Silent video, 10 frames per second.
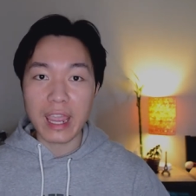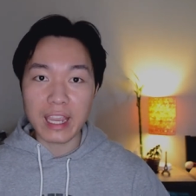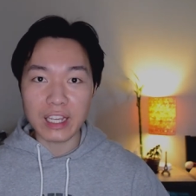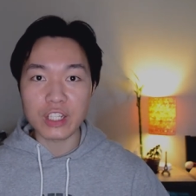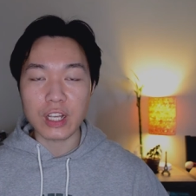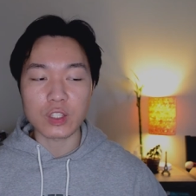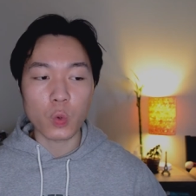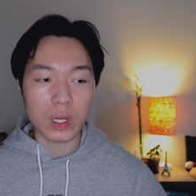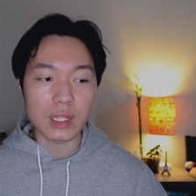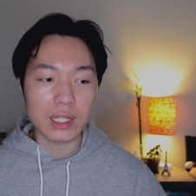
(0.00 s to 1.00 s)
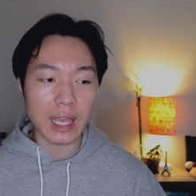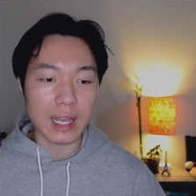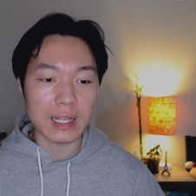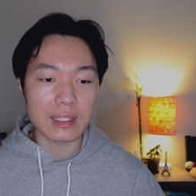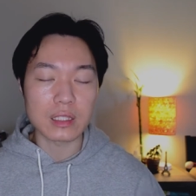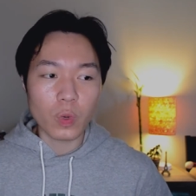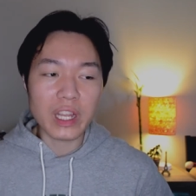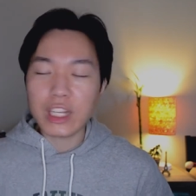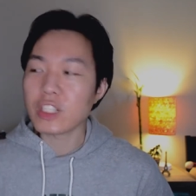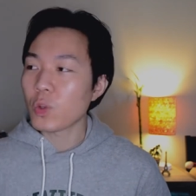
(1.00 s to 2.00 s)
age as quickly as,
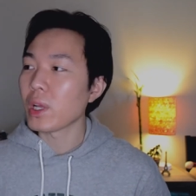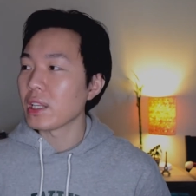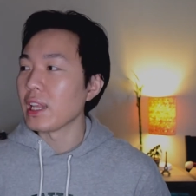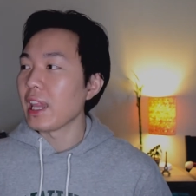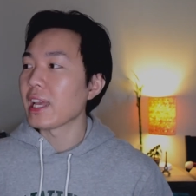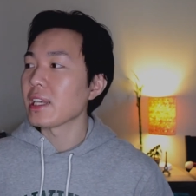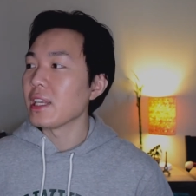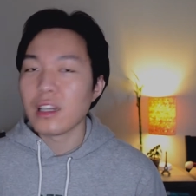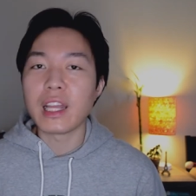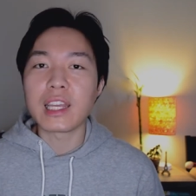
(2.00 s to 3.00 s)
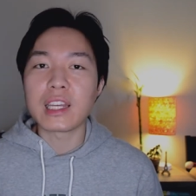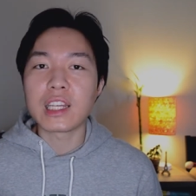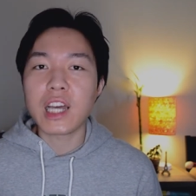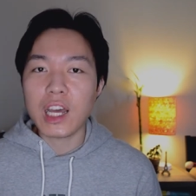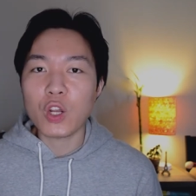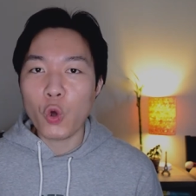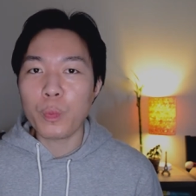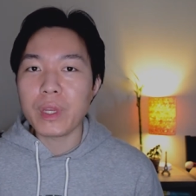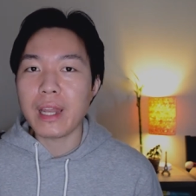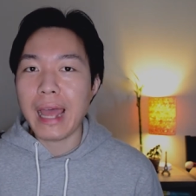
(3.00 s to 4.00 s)
what ages quickly? Like a cut
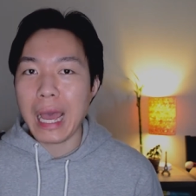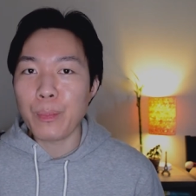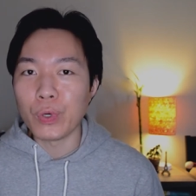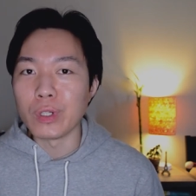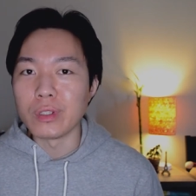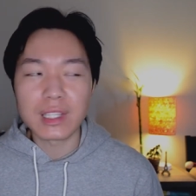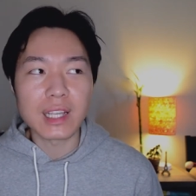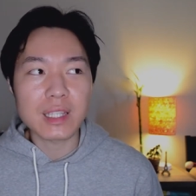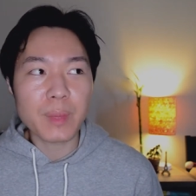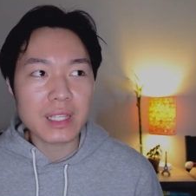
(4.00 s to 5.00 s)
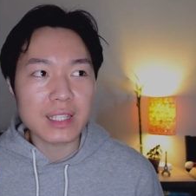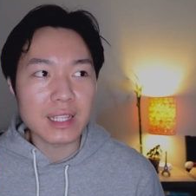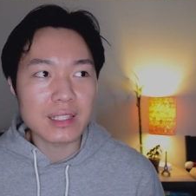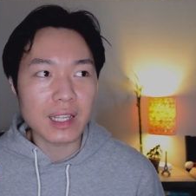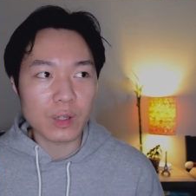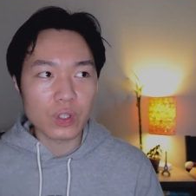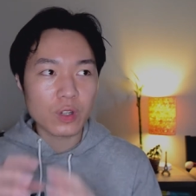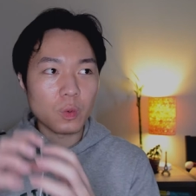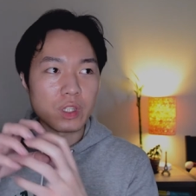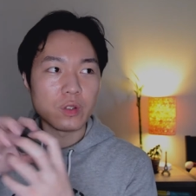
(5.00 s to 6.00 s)
open apple. Does that make sense? Like, you
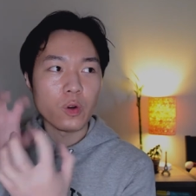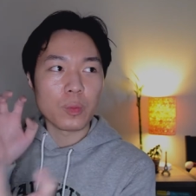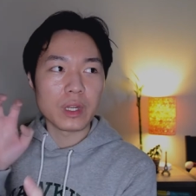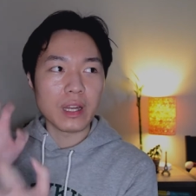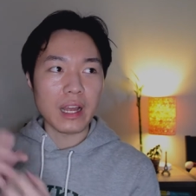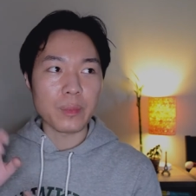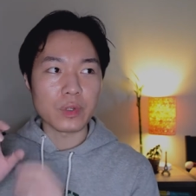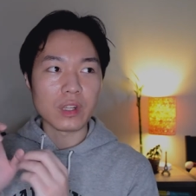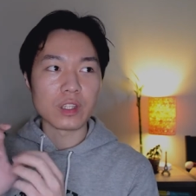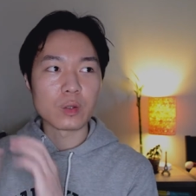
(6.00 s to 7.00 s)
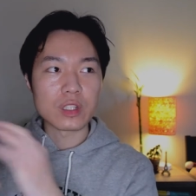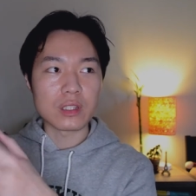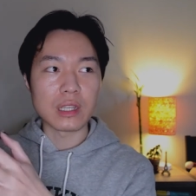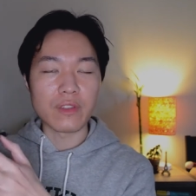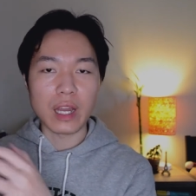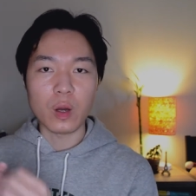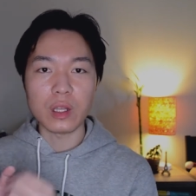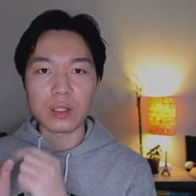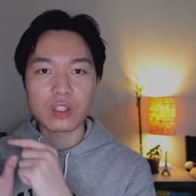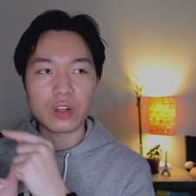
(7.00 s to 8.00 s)
know, when you open an apple and you just leave it out
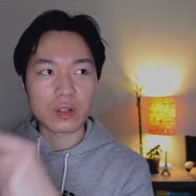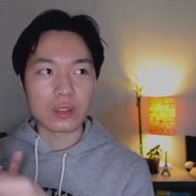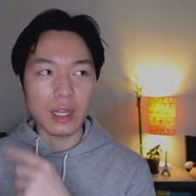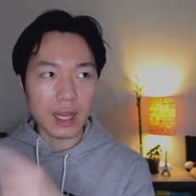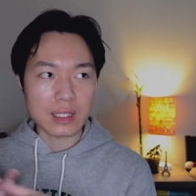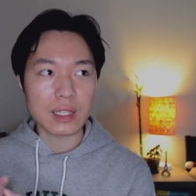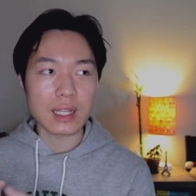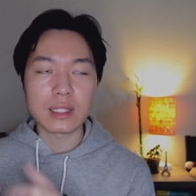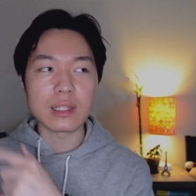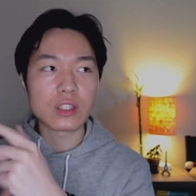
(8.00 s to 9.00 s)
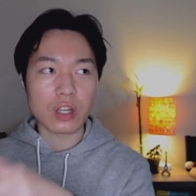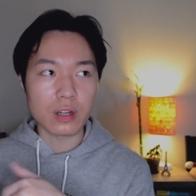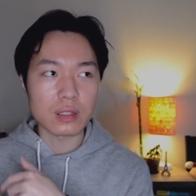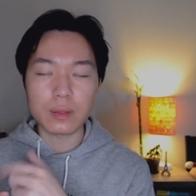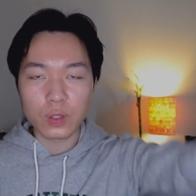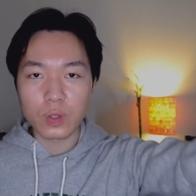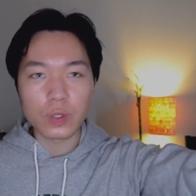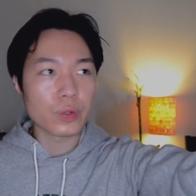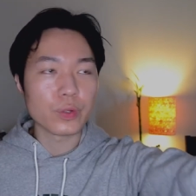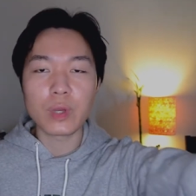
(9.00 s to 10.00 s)
and turns, it oxidizes, it turns,
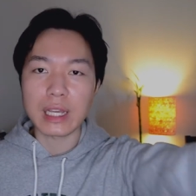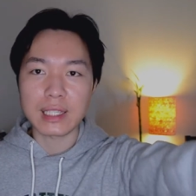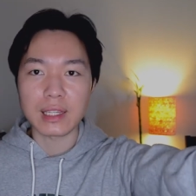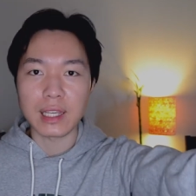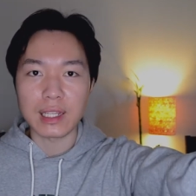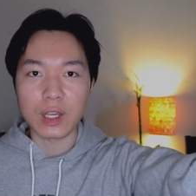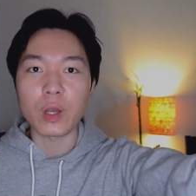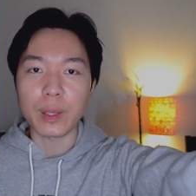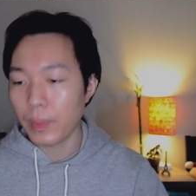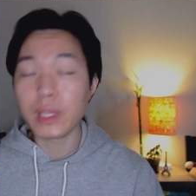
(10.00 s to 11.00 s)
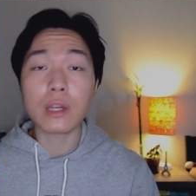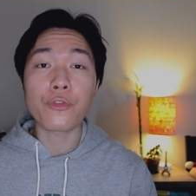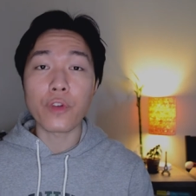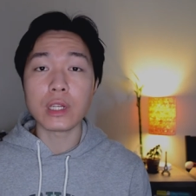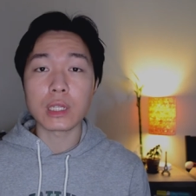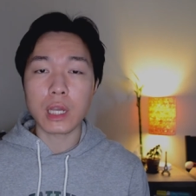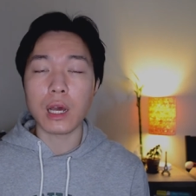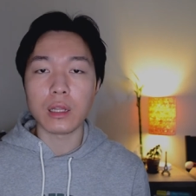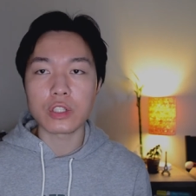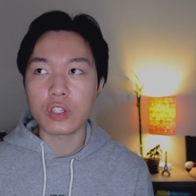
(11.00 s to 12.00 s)
you guys get the idea, okay. But then a friend in
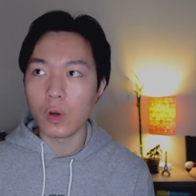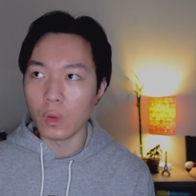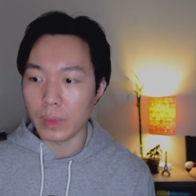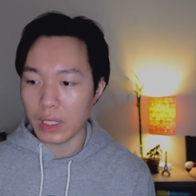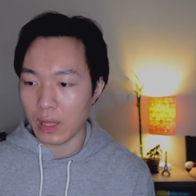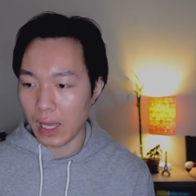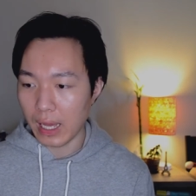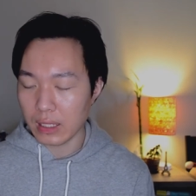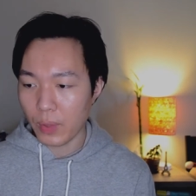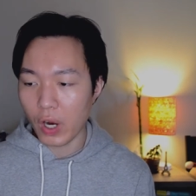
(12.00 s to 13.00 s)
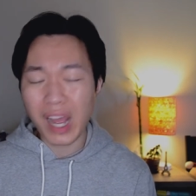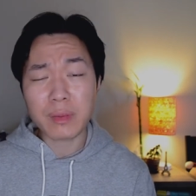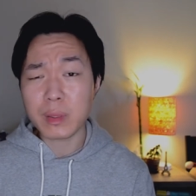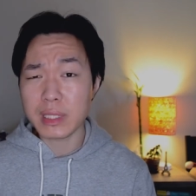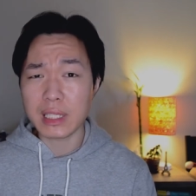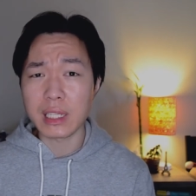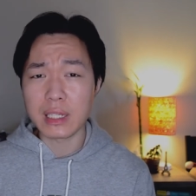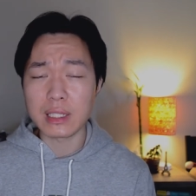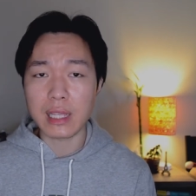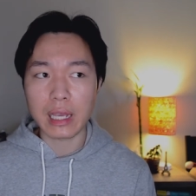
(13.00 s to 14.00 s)
college told me that perhaps my
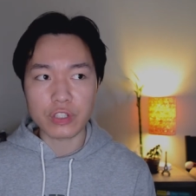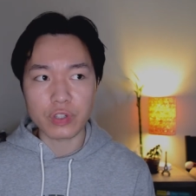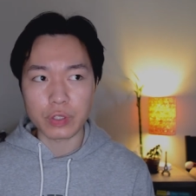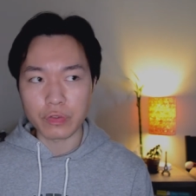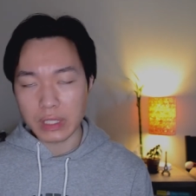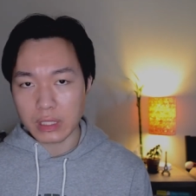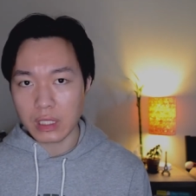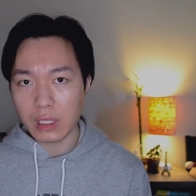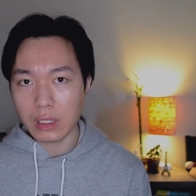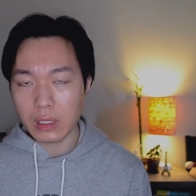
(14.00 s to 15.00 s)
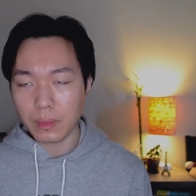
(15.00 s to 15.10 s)
skin is extra greasy